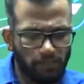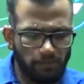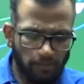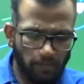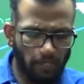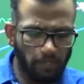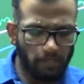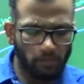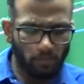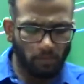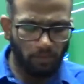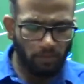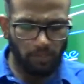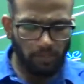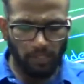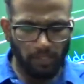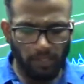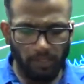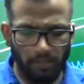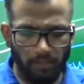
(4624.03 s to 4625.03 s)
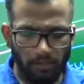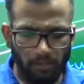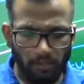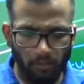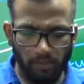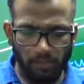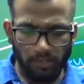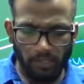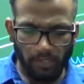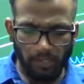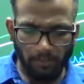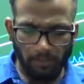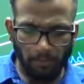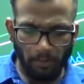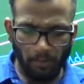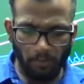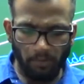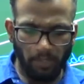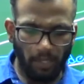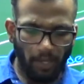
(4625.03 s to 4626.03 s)
That don't think
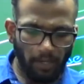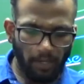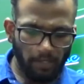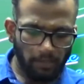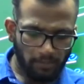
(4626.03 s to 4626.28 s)
about that.